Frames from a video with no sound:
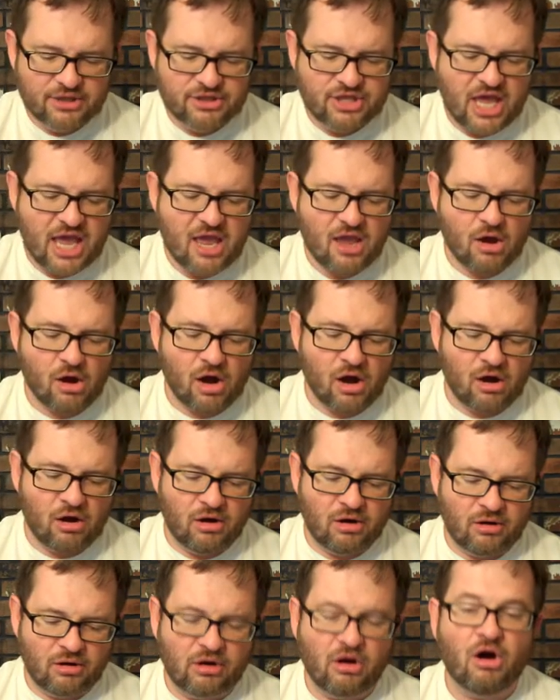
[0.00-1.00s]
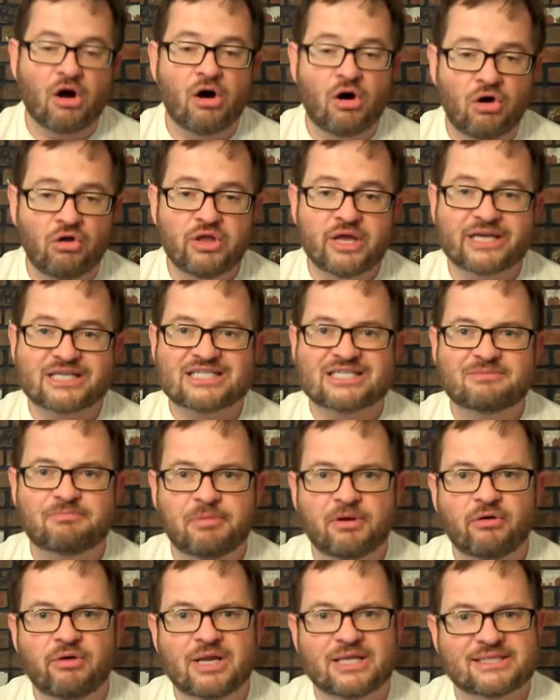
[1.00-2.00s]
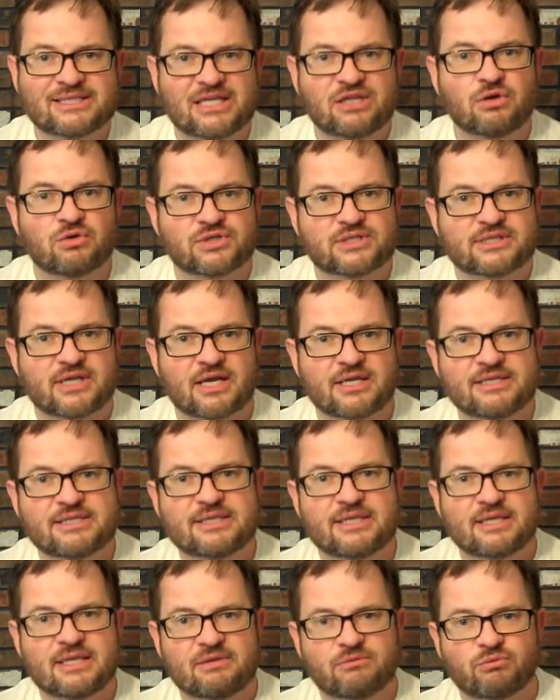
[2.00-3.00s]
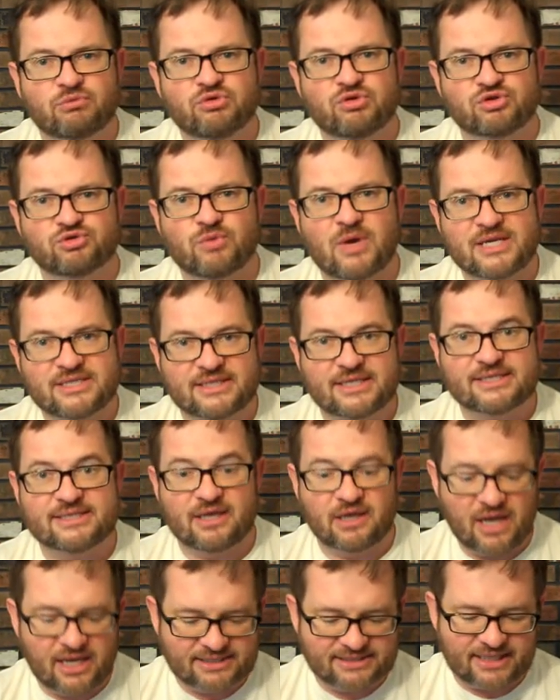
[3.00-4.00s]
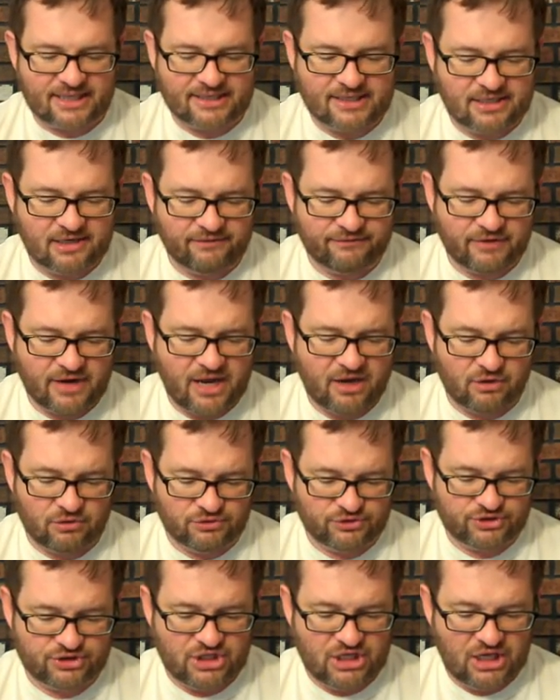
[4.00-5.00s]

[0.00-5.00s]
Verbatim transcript: they are all experiencing those sun, those rays of the sun at slightly different angles.